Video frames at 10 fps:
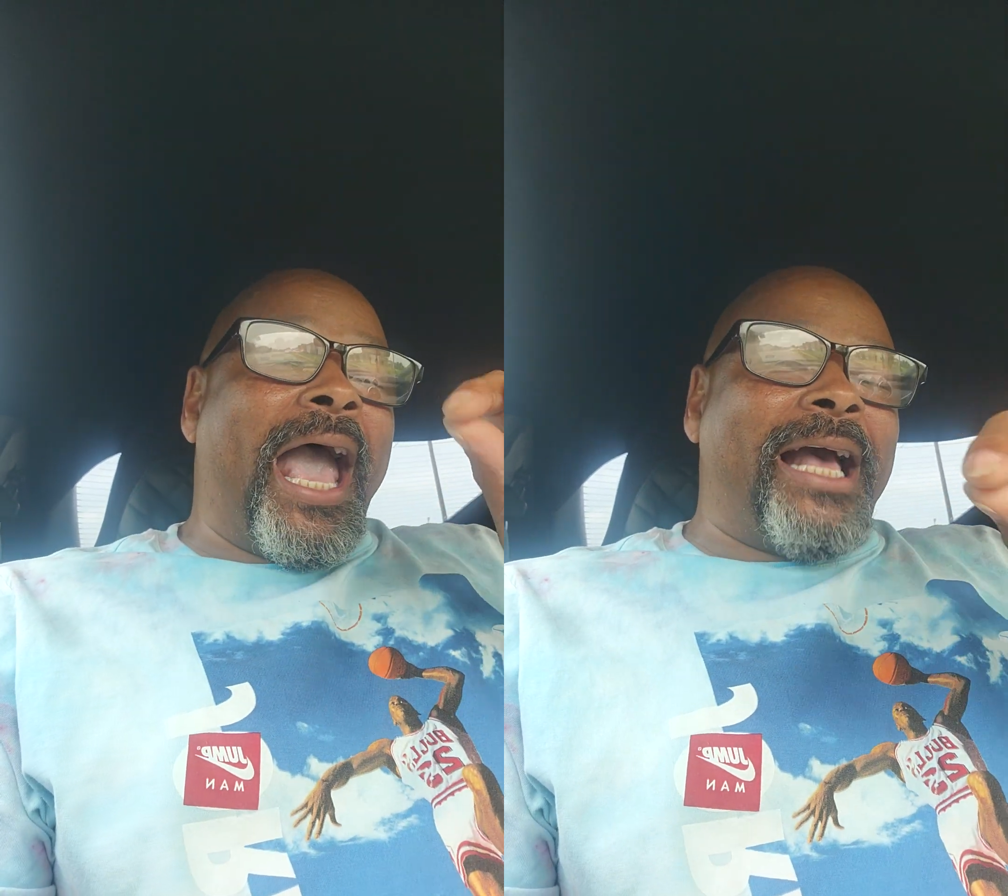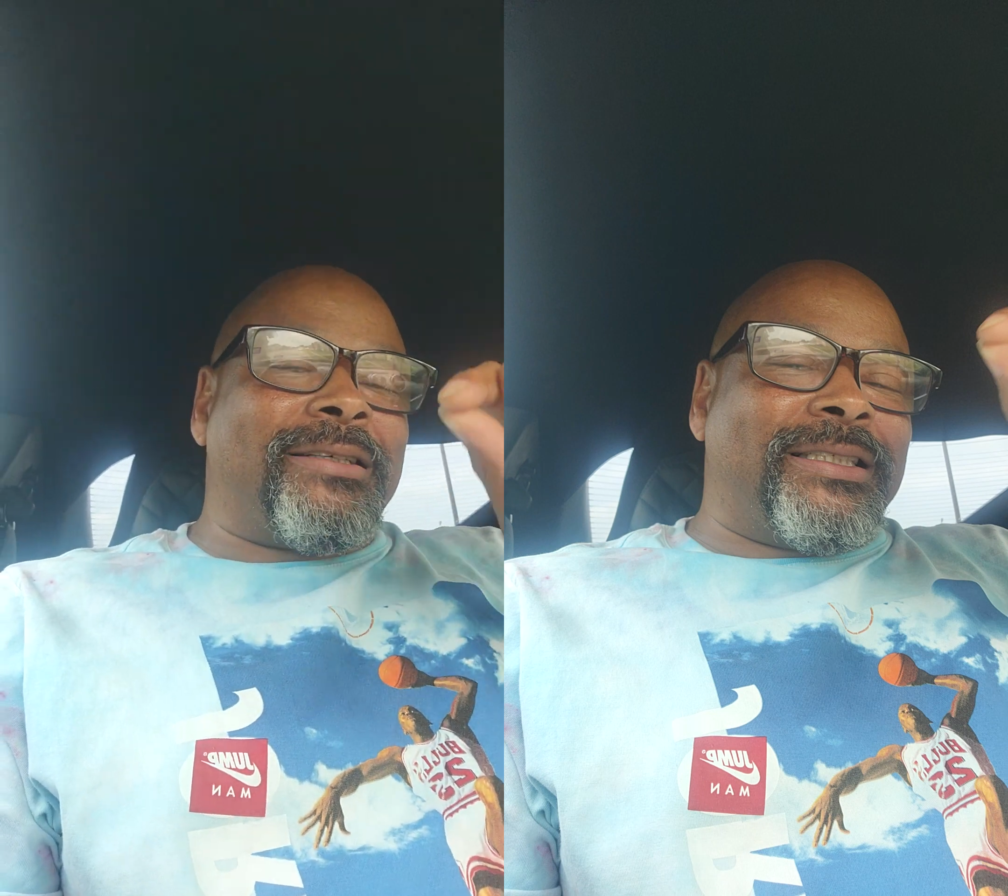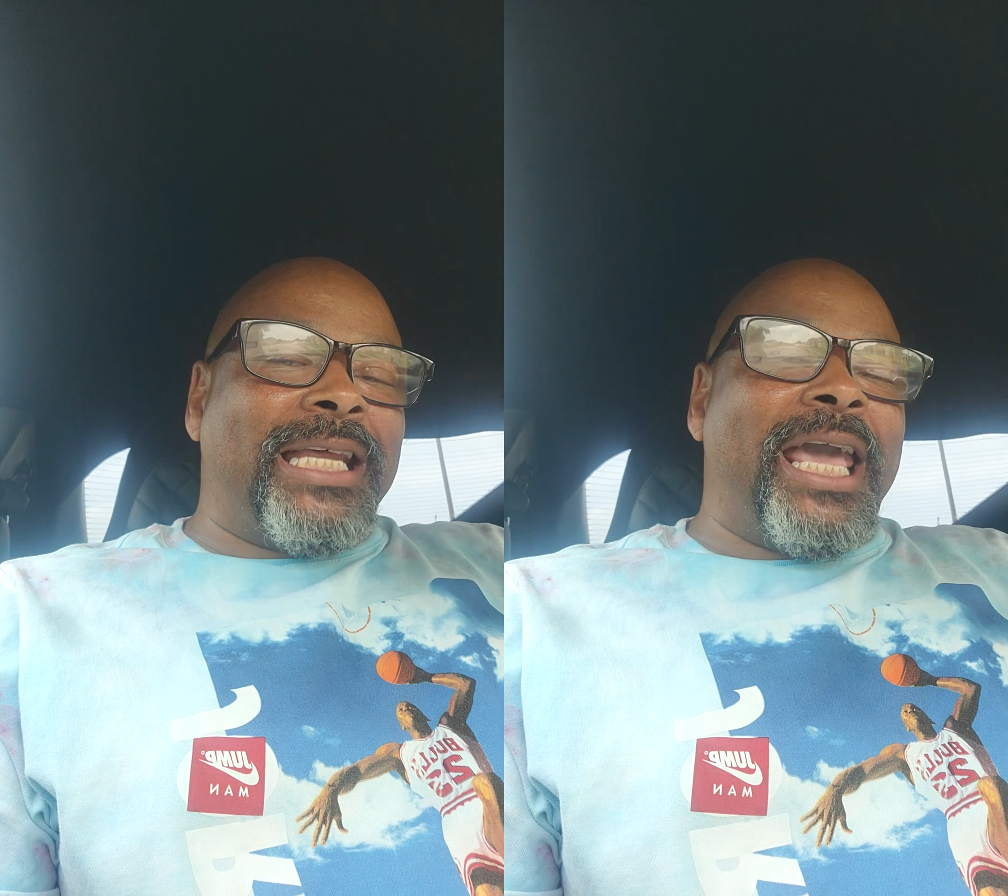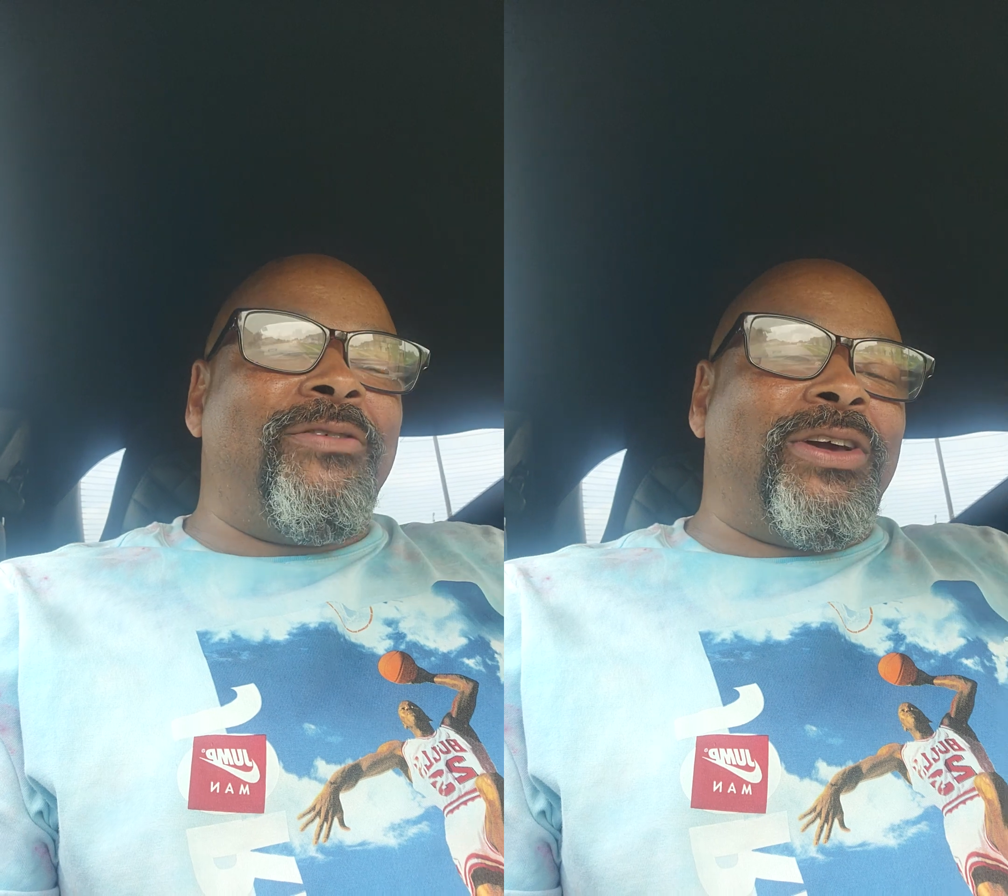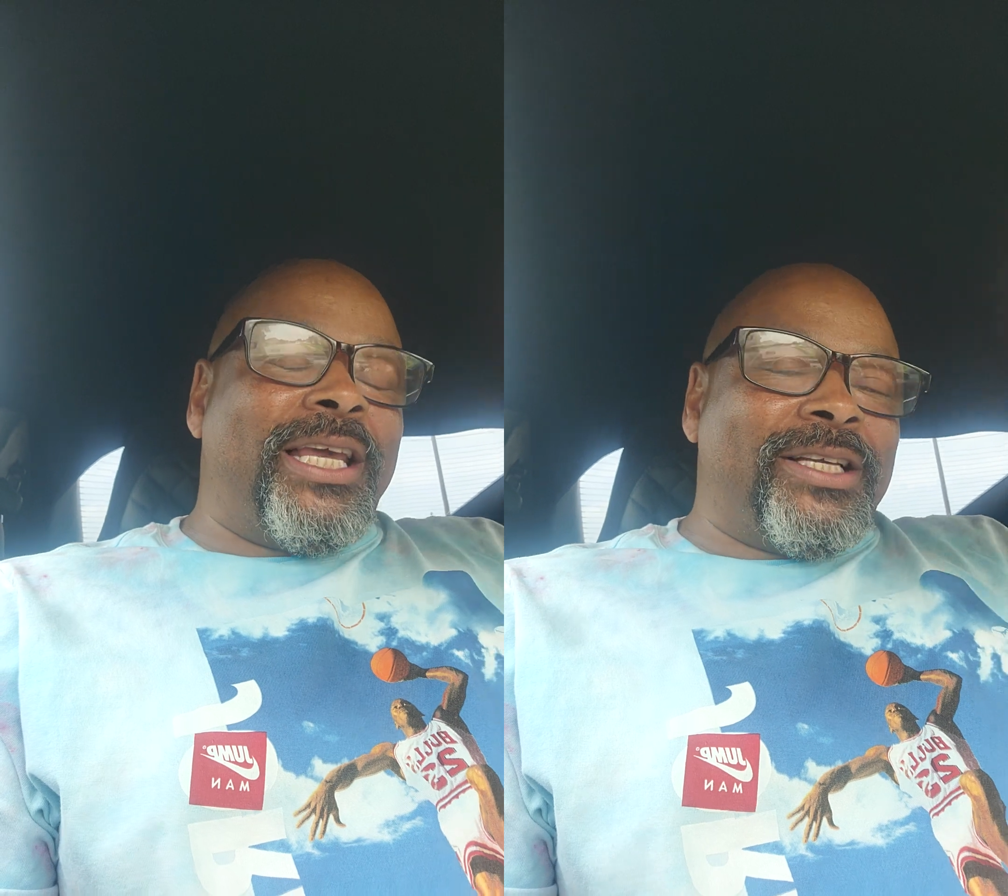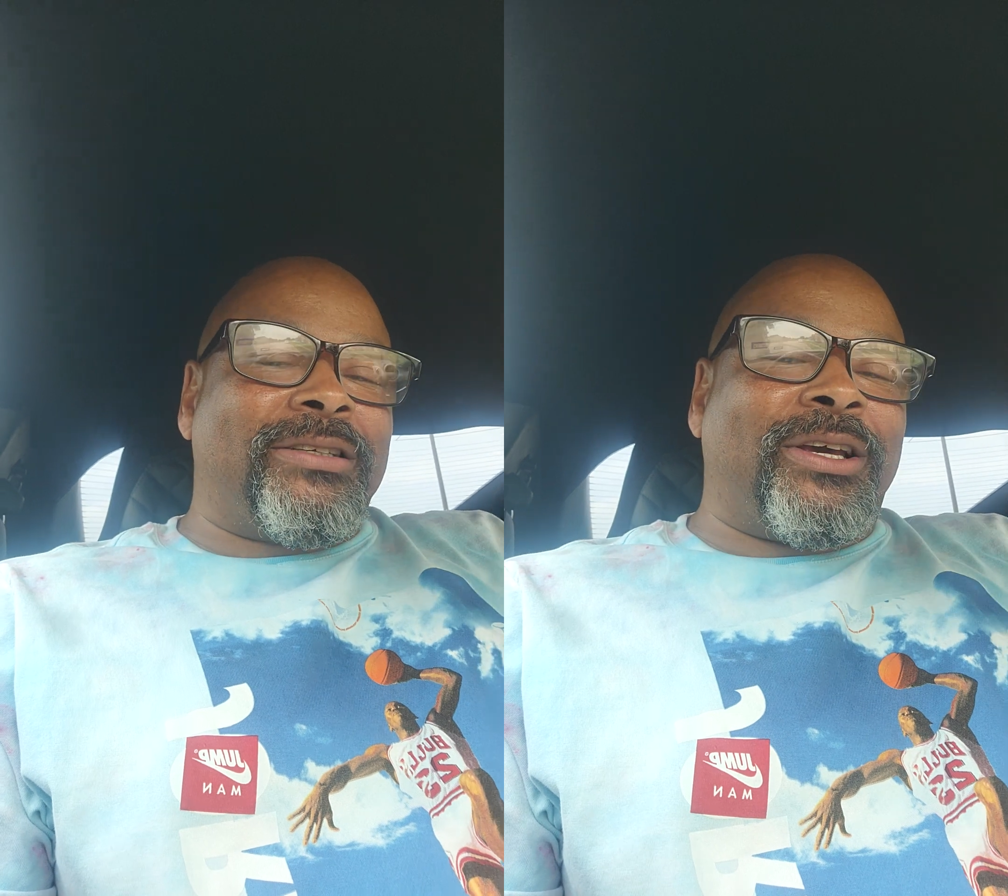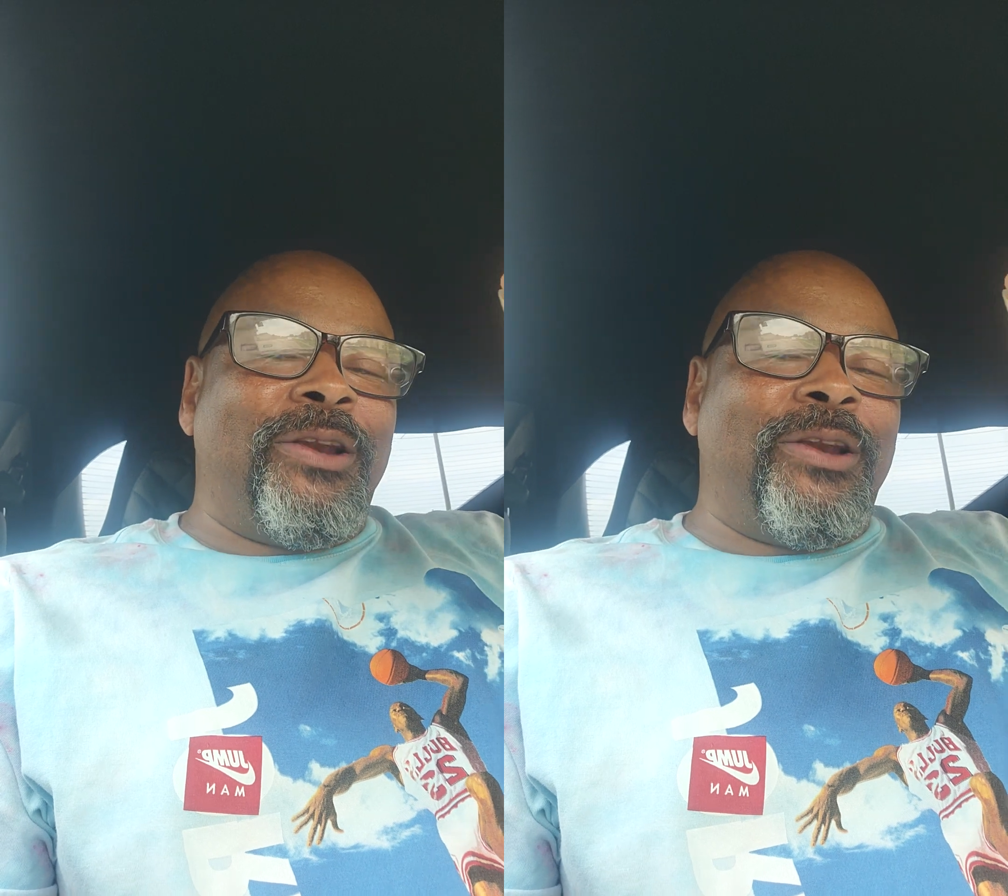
as David is